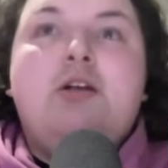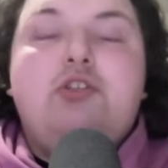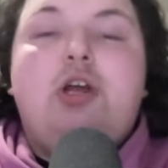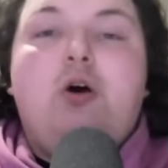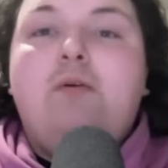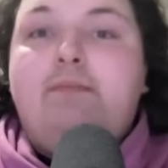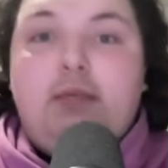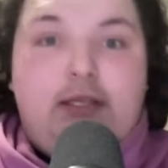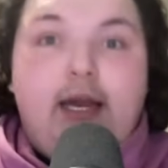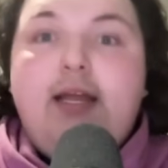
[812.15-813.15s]
So
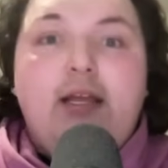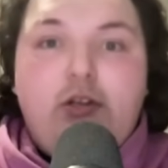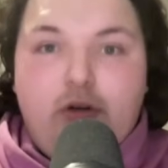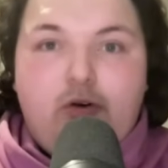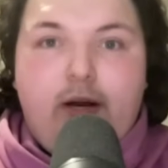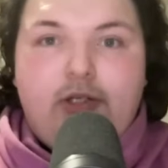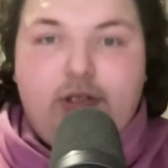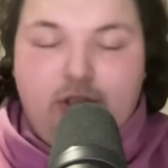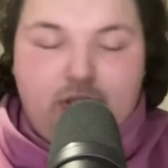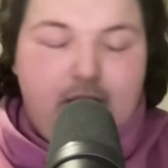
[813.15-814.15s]
get in your
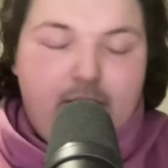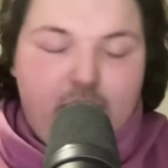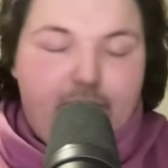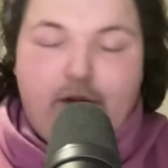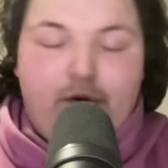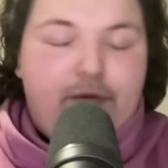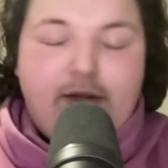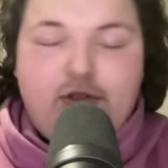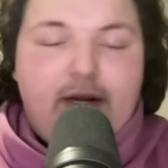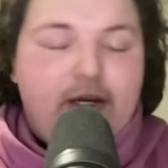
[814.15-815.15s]
questions for your
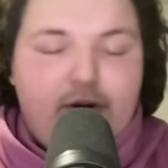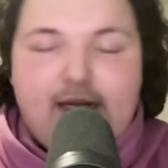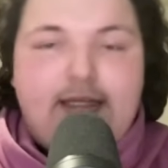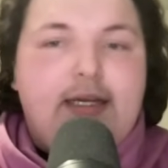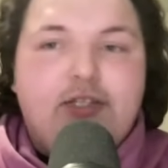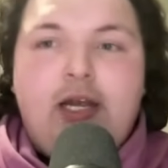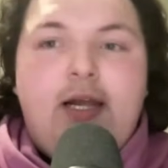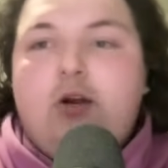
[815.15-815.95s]
fake trade, your ideas,